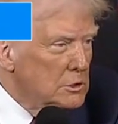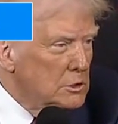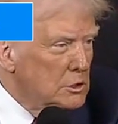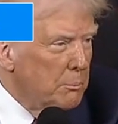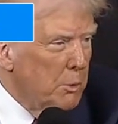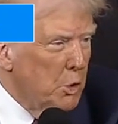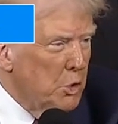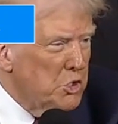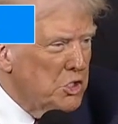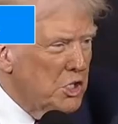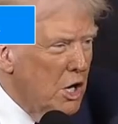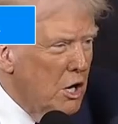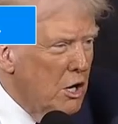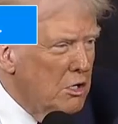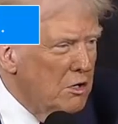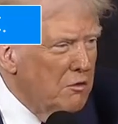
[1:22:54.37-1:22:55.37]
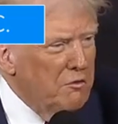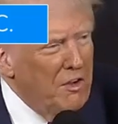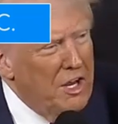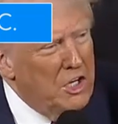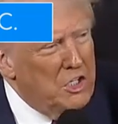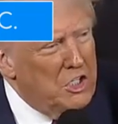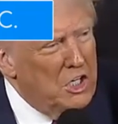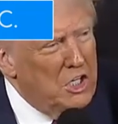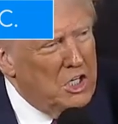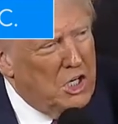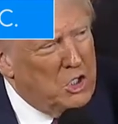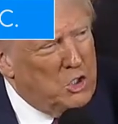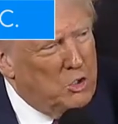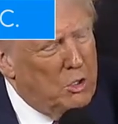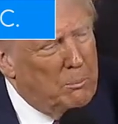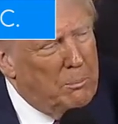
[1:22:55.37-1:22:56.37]
To boost our defense
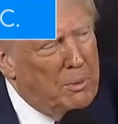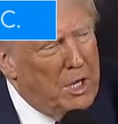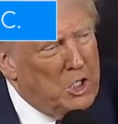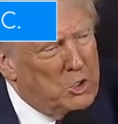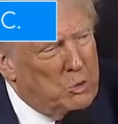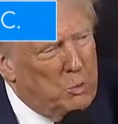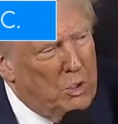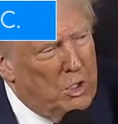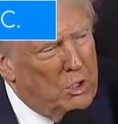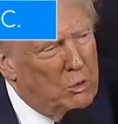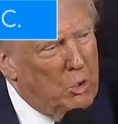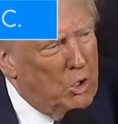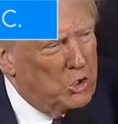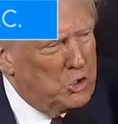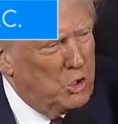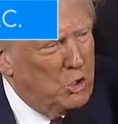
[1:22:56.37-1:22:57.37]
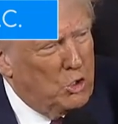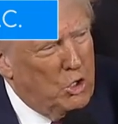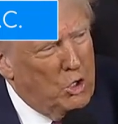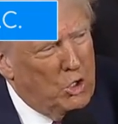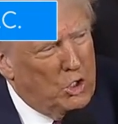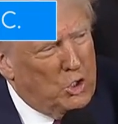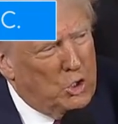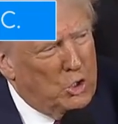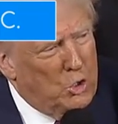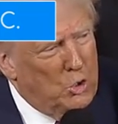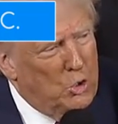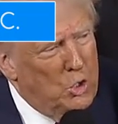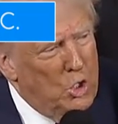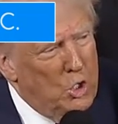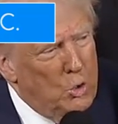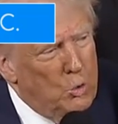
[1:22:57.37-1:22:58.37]
industrial base, we are also going to
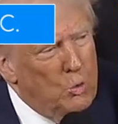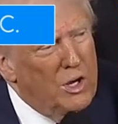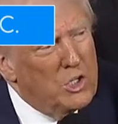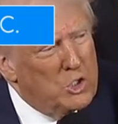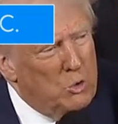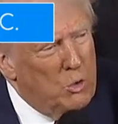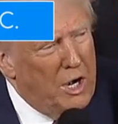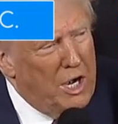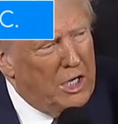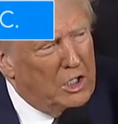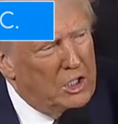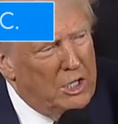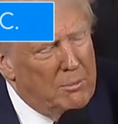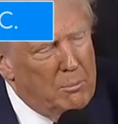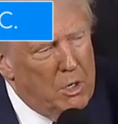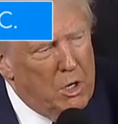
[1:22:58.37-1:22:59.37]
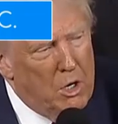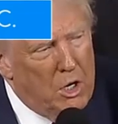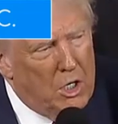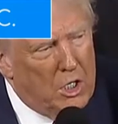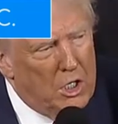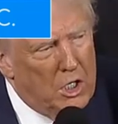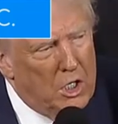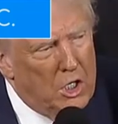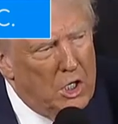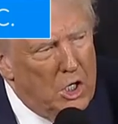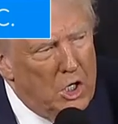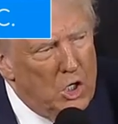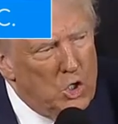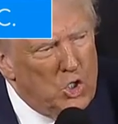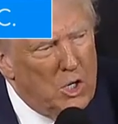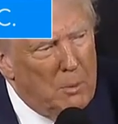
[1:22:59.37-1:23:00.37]
resurrect the American
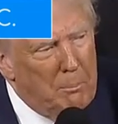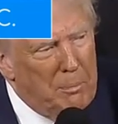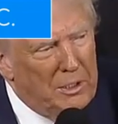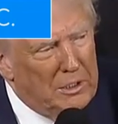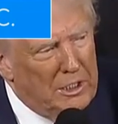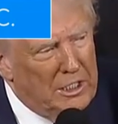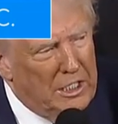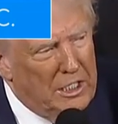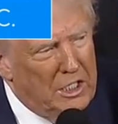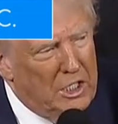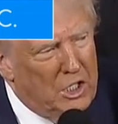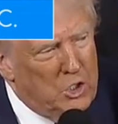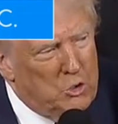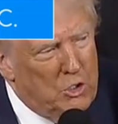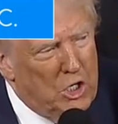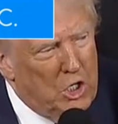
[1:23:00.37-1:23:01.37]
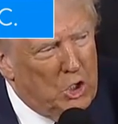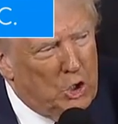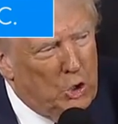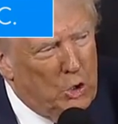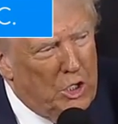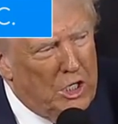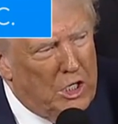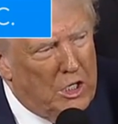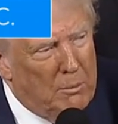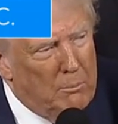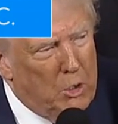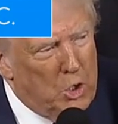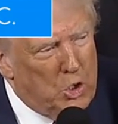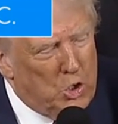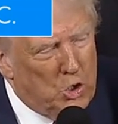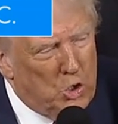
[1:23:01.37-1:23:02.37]
shipbuilding industry, including
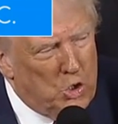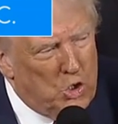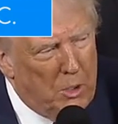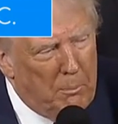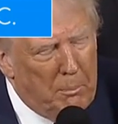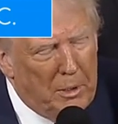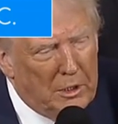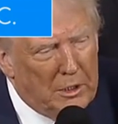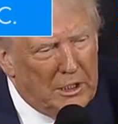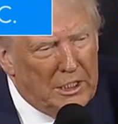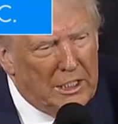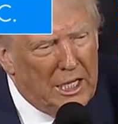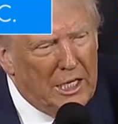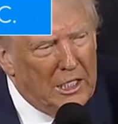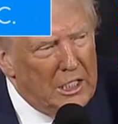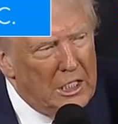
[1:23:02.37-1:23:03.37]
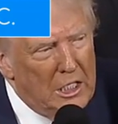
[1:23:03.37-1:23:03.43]
commercial shipbuilding and